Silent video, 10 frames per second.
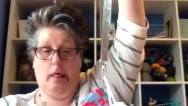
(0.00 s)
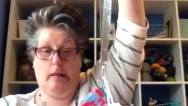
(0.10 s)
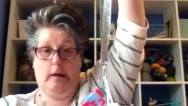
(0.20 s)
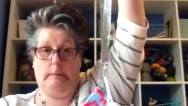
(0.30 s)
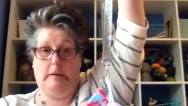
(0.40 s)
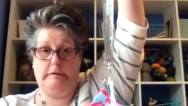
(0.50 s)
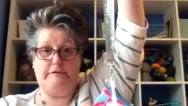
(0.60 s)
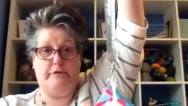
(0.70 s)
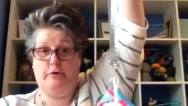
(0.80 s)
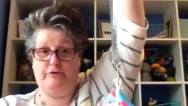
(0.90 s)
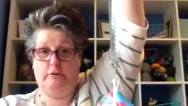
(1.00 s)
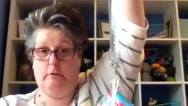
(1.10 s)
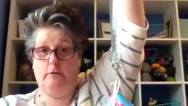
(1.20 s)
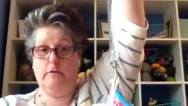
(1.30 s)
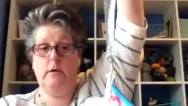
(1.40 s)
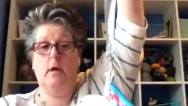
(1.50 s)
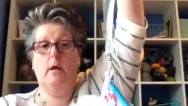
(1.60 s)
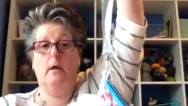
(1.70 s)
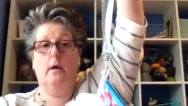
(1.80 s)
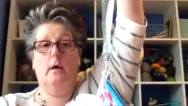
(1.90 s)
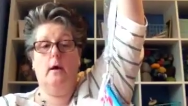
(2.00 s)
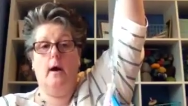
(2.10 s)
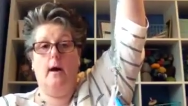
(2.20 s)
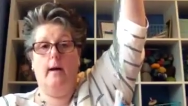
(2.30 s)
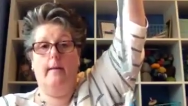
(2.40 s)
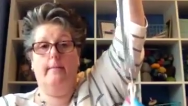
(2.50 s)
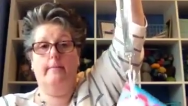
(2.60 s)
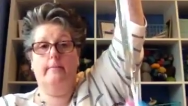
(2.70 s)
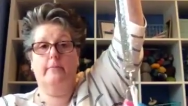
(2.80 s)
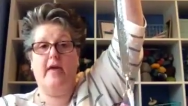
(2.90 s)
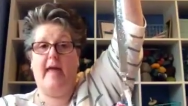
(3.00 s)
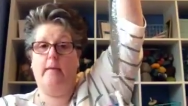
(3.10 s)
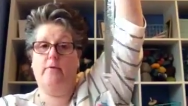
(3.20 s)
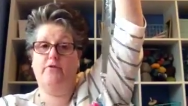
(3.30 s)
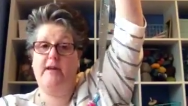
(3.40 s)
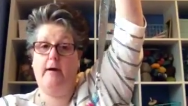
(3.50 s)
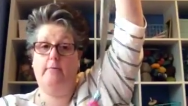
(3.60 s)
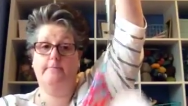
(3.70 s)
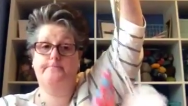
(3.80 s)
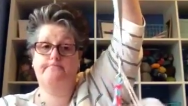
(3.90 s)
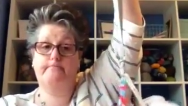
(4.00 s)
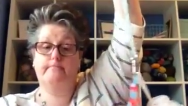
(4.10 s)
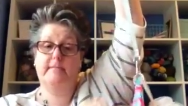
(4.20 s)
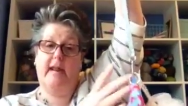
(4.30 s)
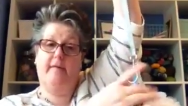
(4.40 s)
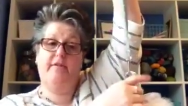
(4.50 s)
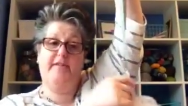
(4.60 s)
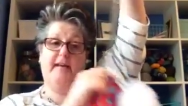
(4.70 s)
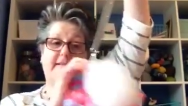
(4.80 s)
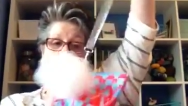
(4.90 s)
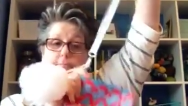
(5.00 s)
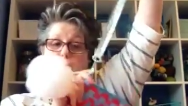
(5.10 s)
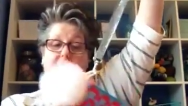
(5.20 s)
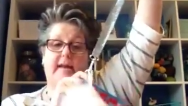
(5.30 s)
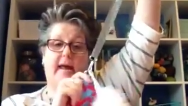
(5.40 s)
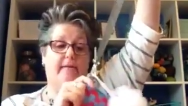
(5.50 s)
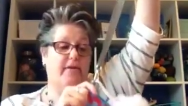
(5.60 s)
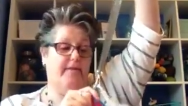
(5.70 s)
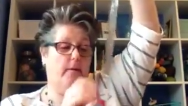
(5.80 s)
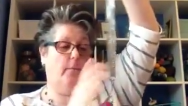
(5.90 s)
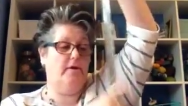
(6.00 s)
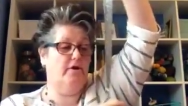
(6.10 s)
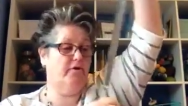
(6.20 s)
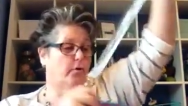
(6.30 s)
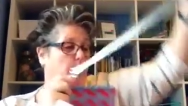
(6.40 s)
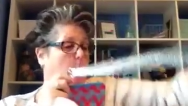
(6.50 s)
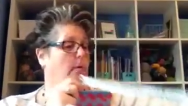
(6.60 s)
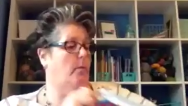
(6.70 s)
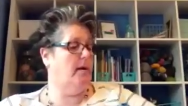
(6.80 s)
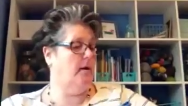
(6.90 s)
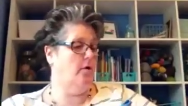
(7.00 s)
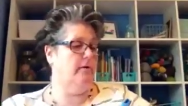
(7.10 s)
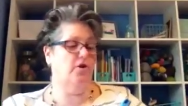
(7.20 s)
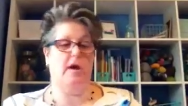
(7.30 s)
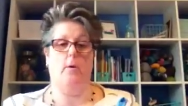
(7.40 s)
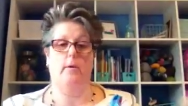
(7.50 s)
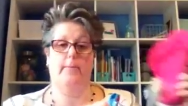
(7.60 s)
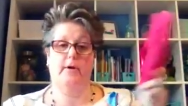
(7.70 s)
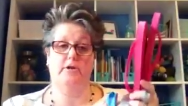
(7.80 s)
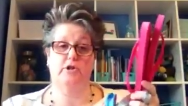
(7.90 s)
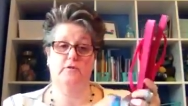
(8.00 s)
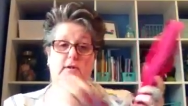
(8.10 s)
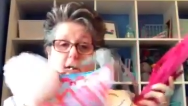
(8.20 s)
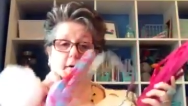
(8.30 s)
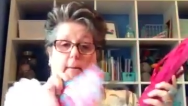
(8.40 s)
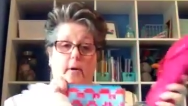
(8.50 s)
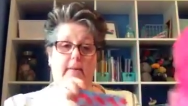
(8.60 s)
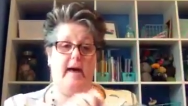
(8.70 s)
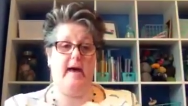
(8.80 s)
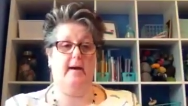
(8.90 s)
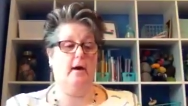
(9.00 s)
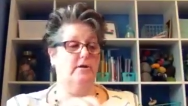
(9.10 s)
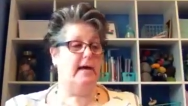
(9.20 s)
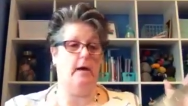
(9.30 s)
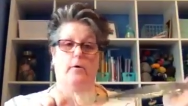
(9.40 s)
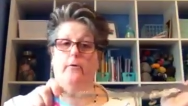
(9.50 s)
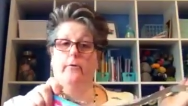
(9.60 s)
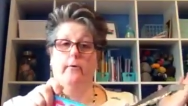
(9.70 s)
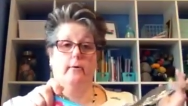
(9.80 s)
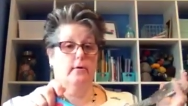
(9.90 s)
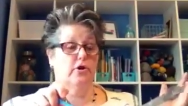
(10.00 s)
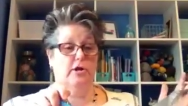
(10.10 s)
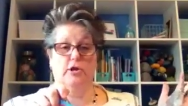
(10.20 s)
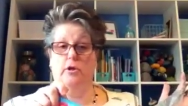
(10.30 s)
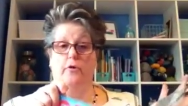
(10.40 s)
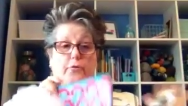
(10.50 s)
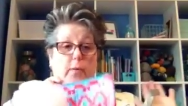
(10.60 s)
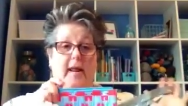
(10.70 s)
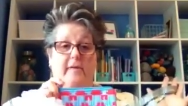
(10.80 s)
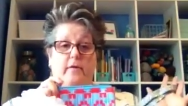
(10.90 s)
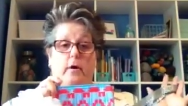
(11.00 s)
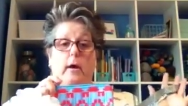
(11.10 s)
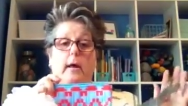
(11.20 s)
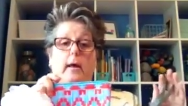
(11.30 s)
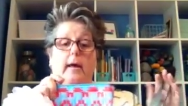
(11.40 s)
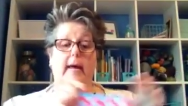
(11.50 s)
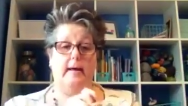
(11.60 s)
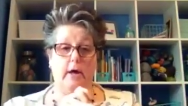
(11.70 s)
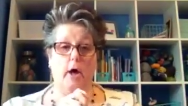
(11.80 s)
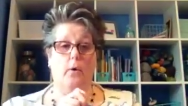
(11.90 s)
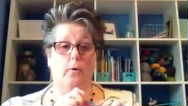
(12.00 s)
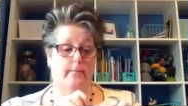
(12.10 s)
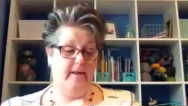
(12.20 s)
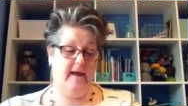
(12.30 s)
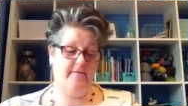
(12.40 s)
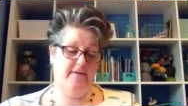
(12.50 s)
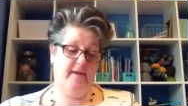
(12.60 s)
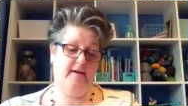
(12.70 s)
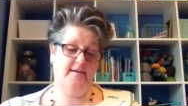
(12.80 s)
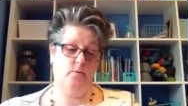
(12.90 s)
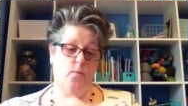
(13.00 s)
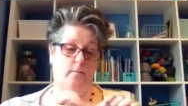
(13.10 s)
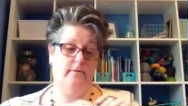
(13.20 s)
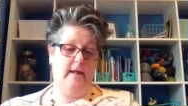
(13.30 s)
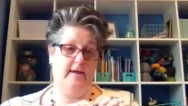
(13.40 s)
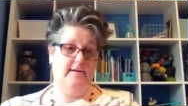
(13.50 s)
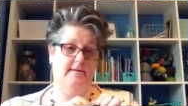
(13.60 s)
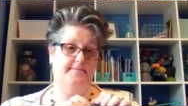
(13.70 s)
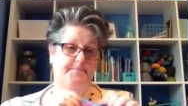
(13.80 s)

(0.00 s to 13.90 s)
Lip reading: Did I mention floors are gross? So hang it with your towel. And everything is complete. Everything. We just, when we want to go to the shower, we put our shoes on, grab our bag, our towel, change of clothes, whatever, and go. But everything is in one place.